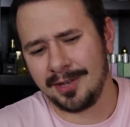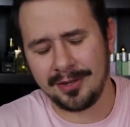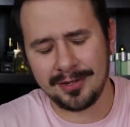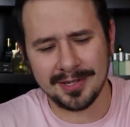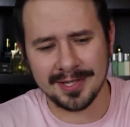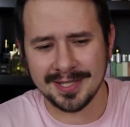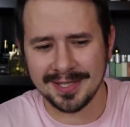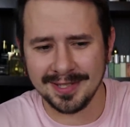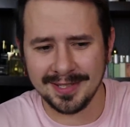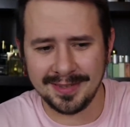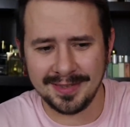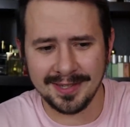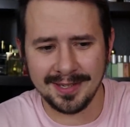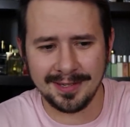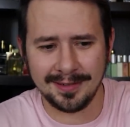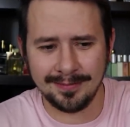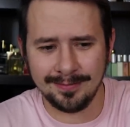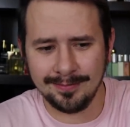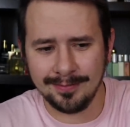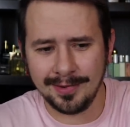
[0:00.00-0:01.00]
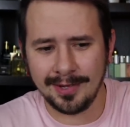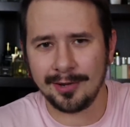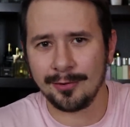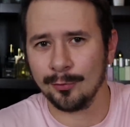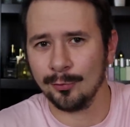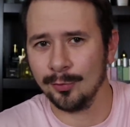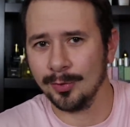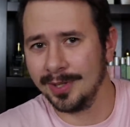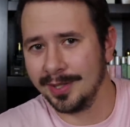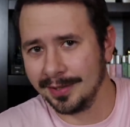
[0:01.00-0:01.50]
honestly think
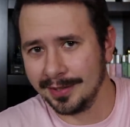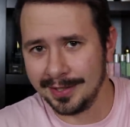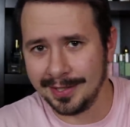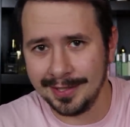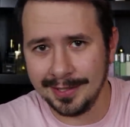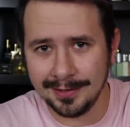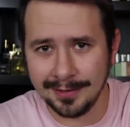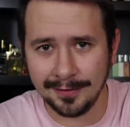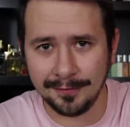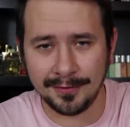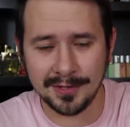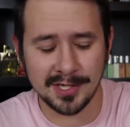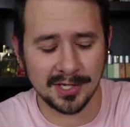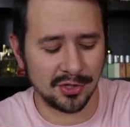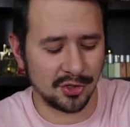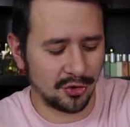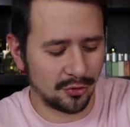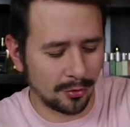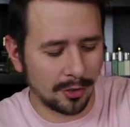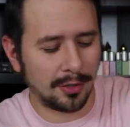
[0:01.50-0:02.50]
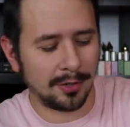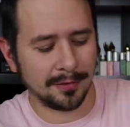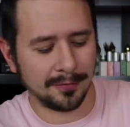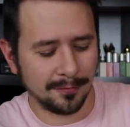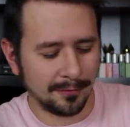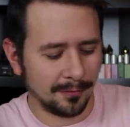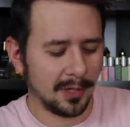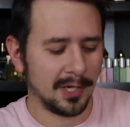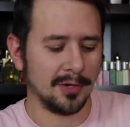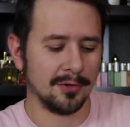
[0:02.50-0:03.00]
not really. If it's a
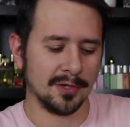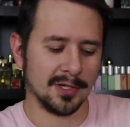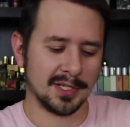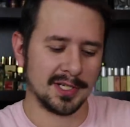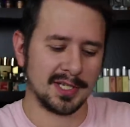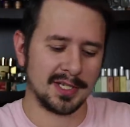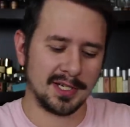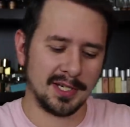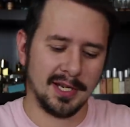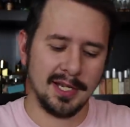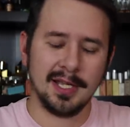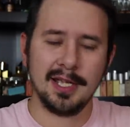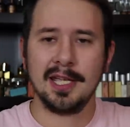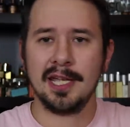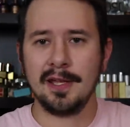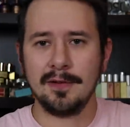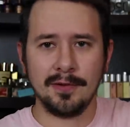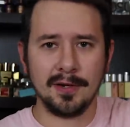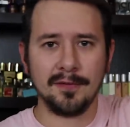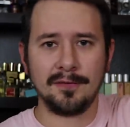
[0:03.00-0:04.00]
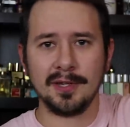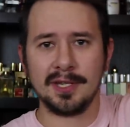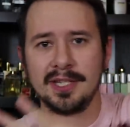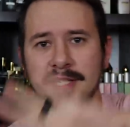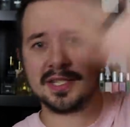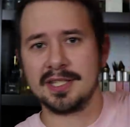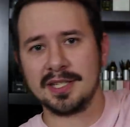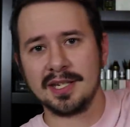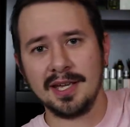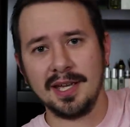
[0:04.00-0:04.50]
strong fragrance, even if it
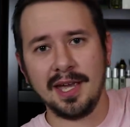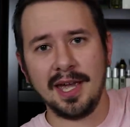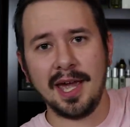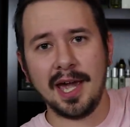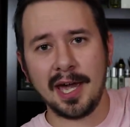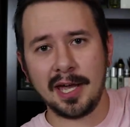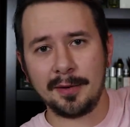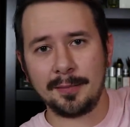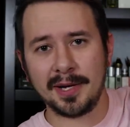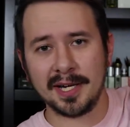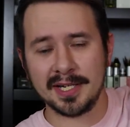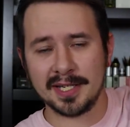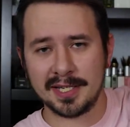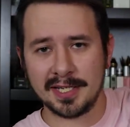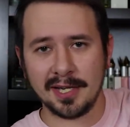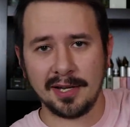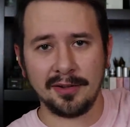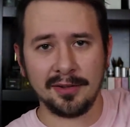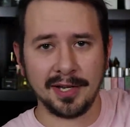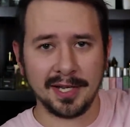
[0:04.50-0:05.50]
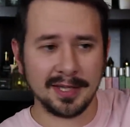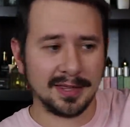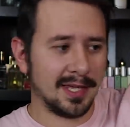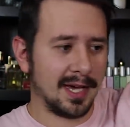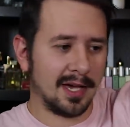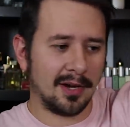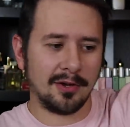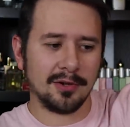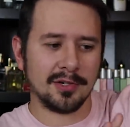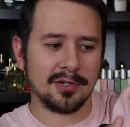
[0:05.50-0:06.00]
gets atomized out like
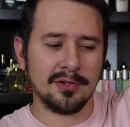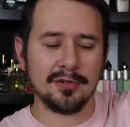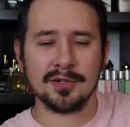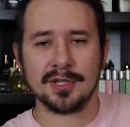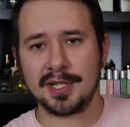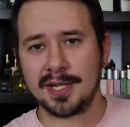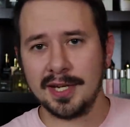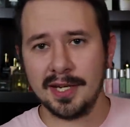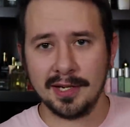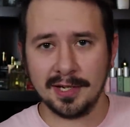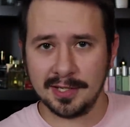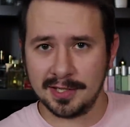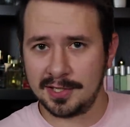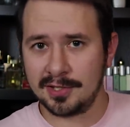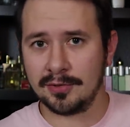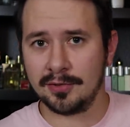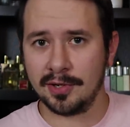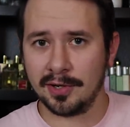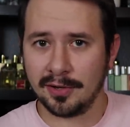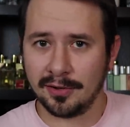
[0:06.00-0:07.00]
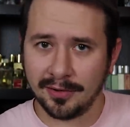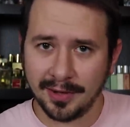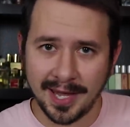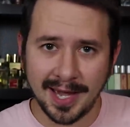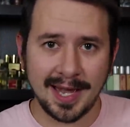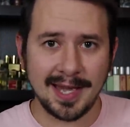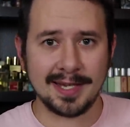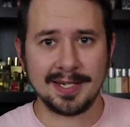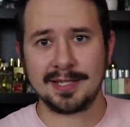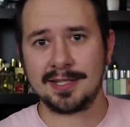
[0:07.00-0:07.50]
that onto your skin, it's still gonna
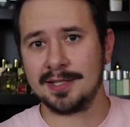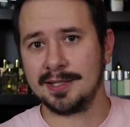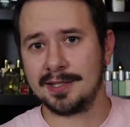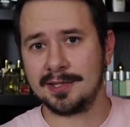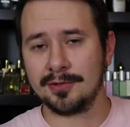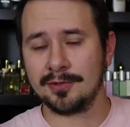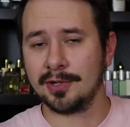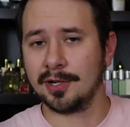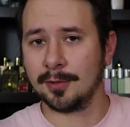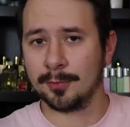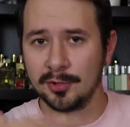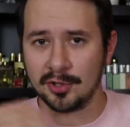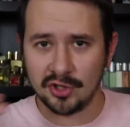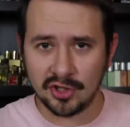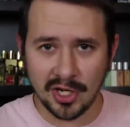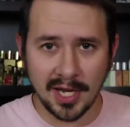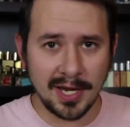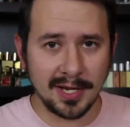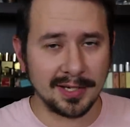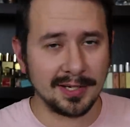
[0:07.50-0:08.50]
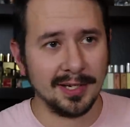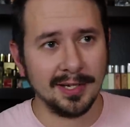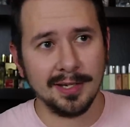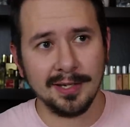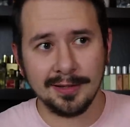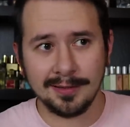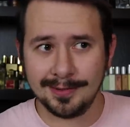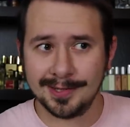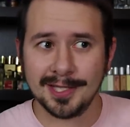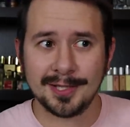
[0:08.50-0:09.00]
last, it's still gonna project.
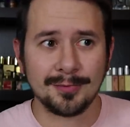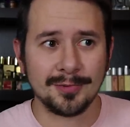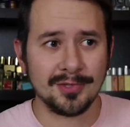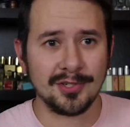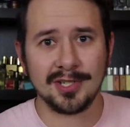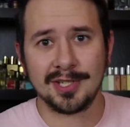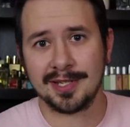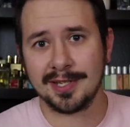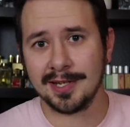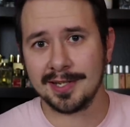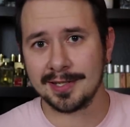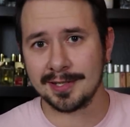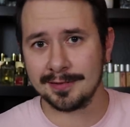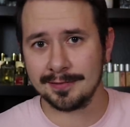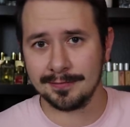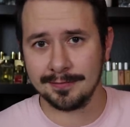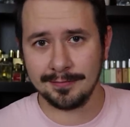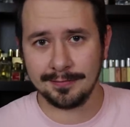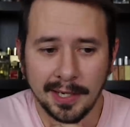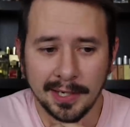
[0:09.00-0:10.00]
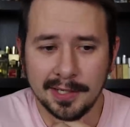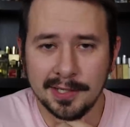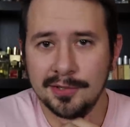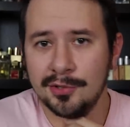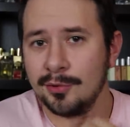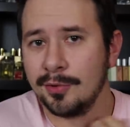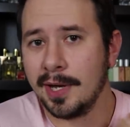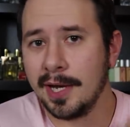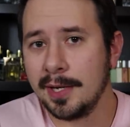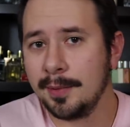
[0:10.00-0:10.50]
This one just doesn't. I can
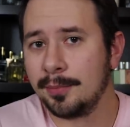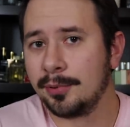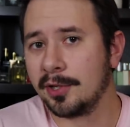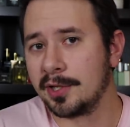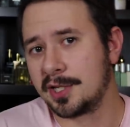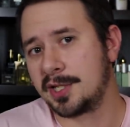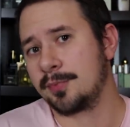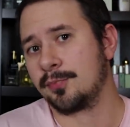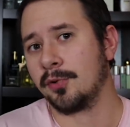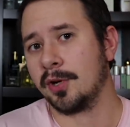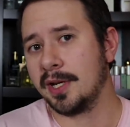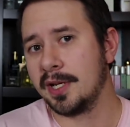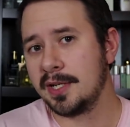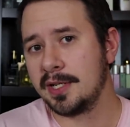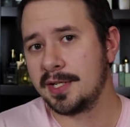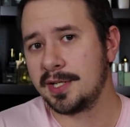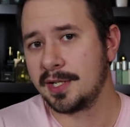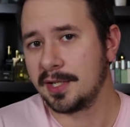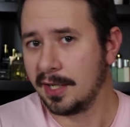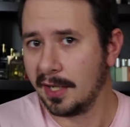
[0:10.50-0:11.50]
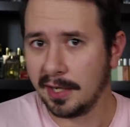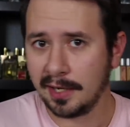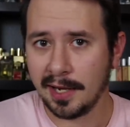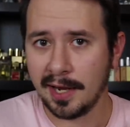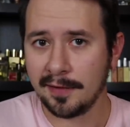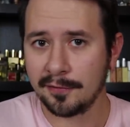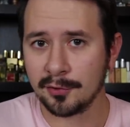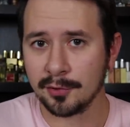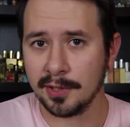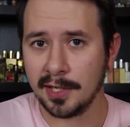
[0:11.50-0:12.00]
do 8+ sprays, and
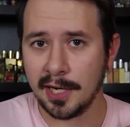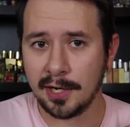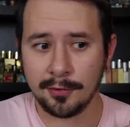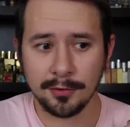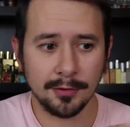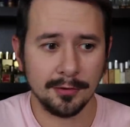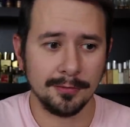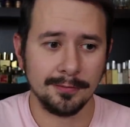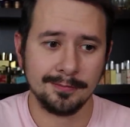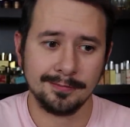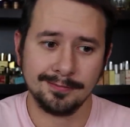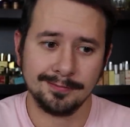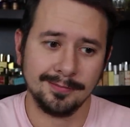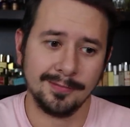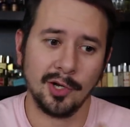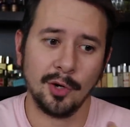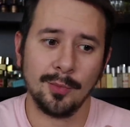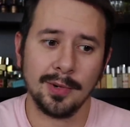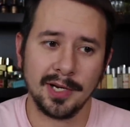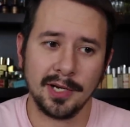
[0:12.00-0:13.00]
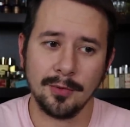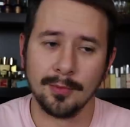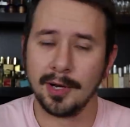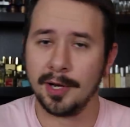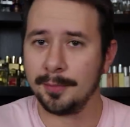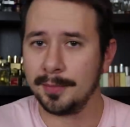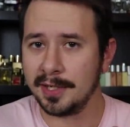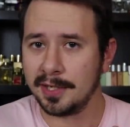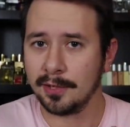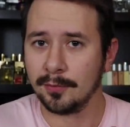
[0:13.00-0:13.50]
after an hour, nobody
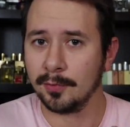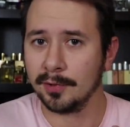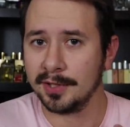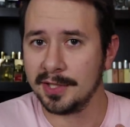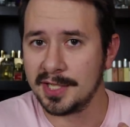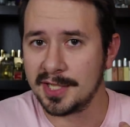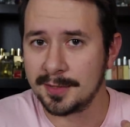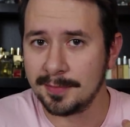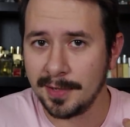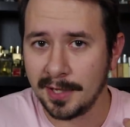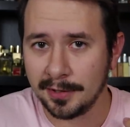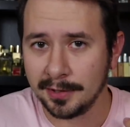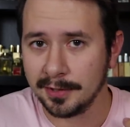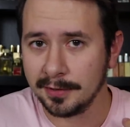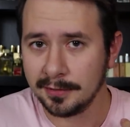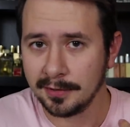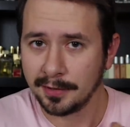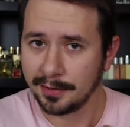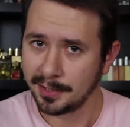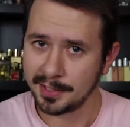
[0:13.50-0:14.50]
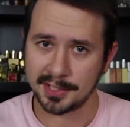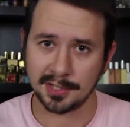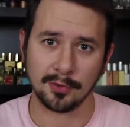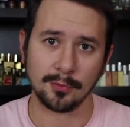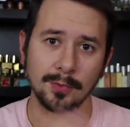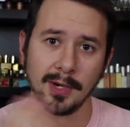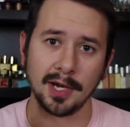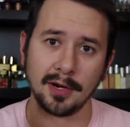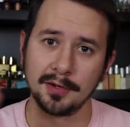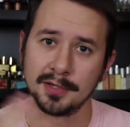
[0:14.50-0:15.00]
around me can really smell it unless
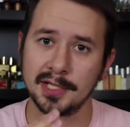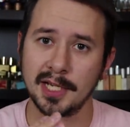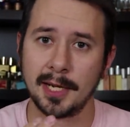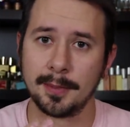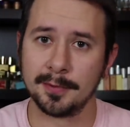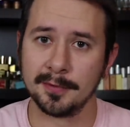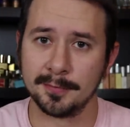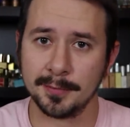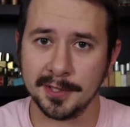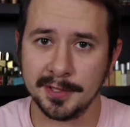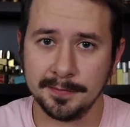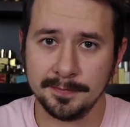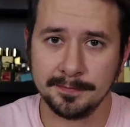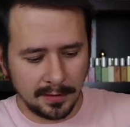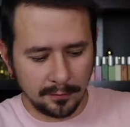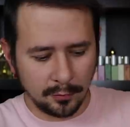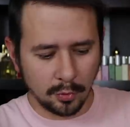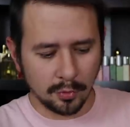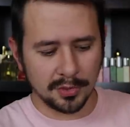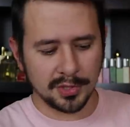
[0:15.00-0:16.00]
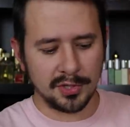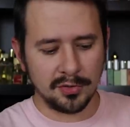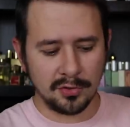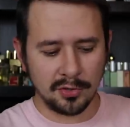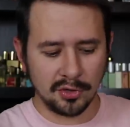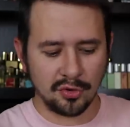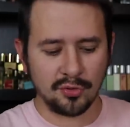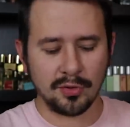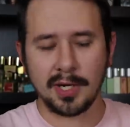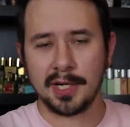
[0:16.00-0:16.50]
they're right on top of me. Of course, you
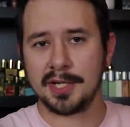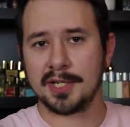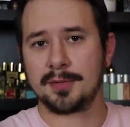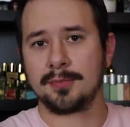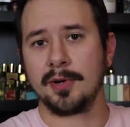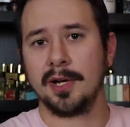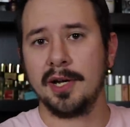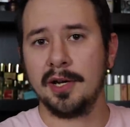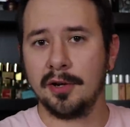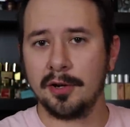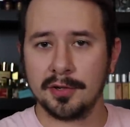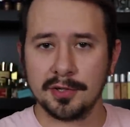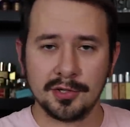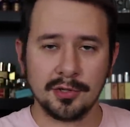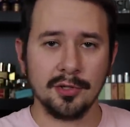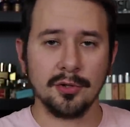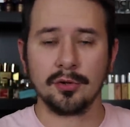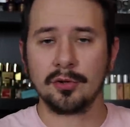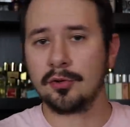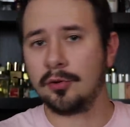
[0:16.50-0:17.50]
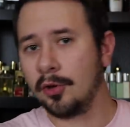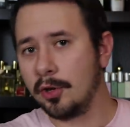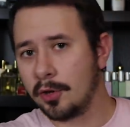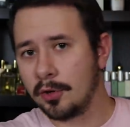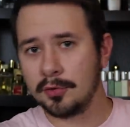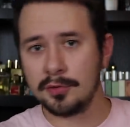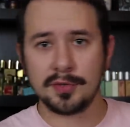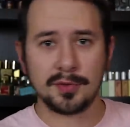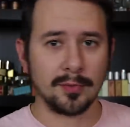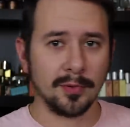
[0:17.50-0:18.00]
could try to spray it onto your
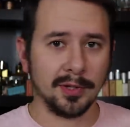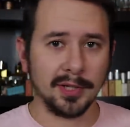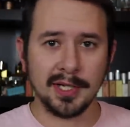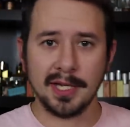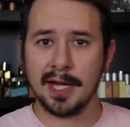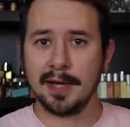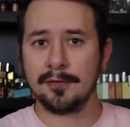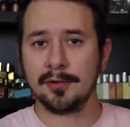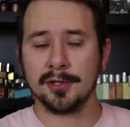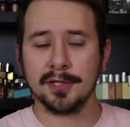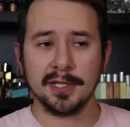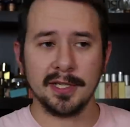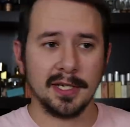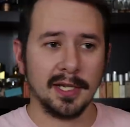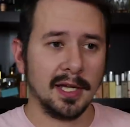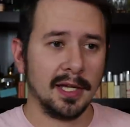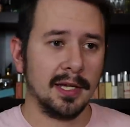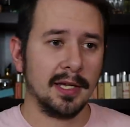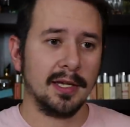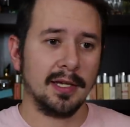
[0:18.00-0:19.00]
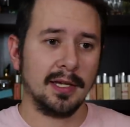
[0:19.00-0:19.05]
clothes really heavily